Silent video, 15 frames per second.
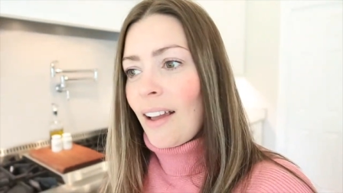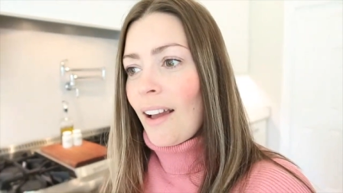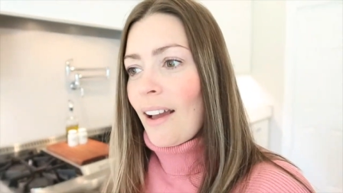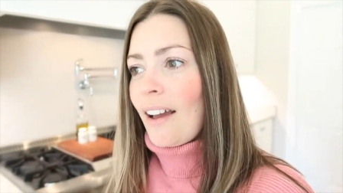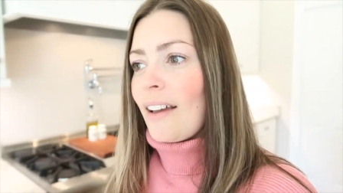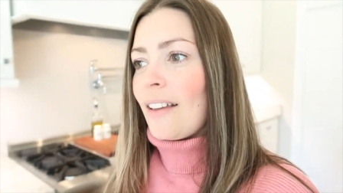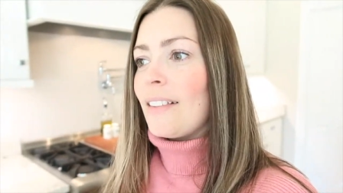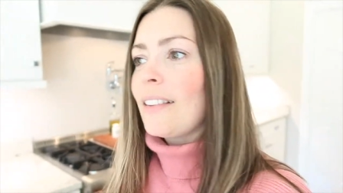
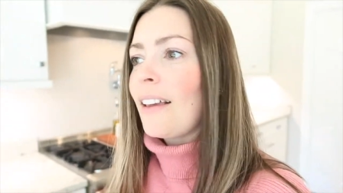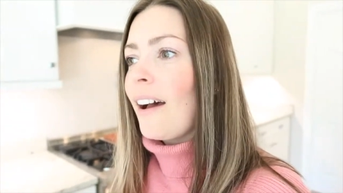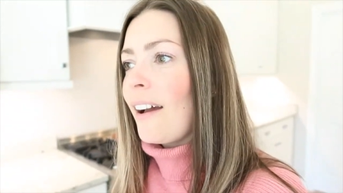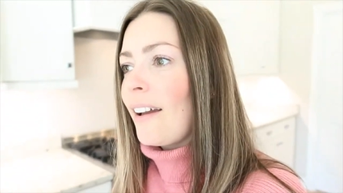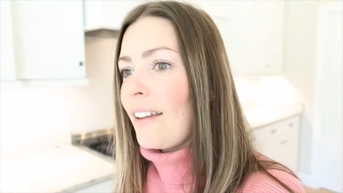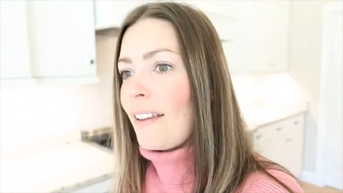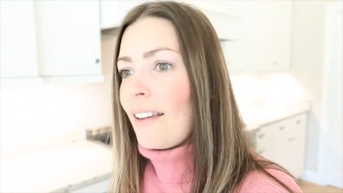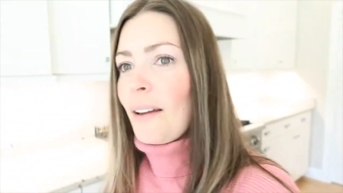as
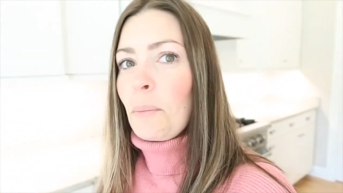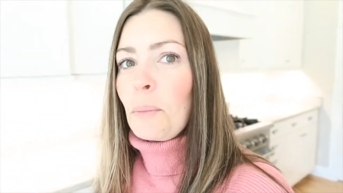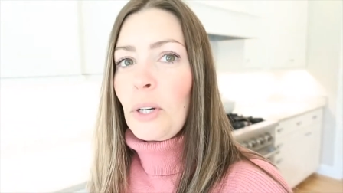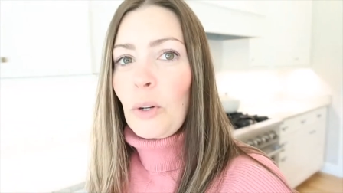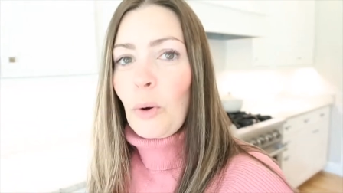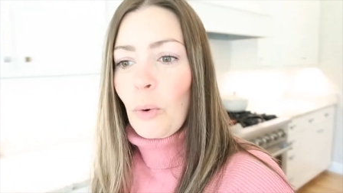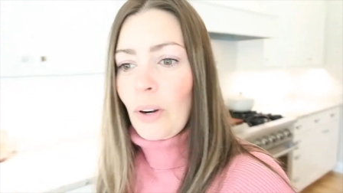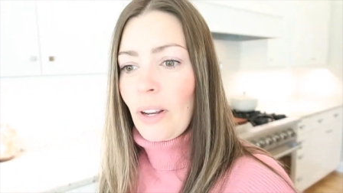I am
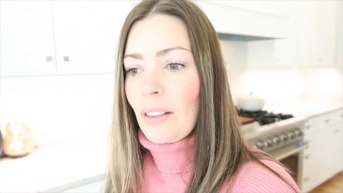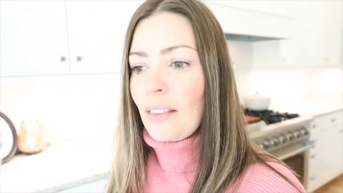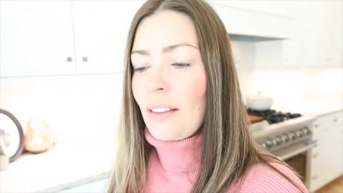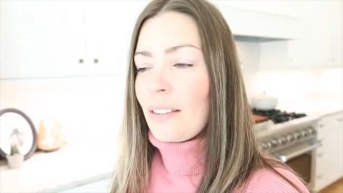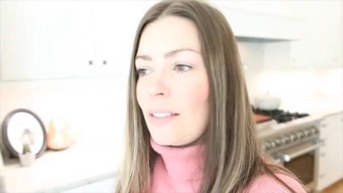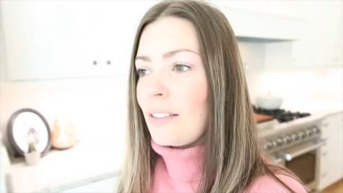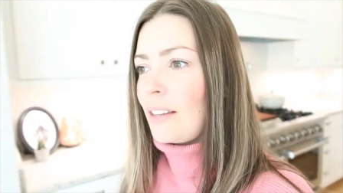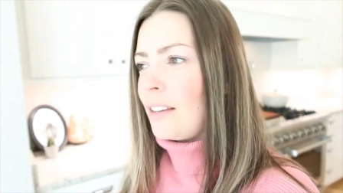recording this.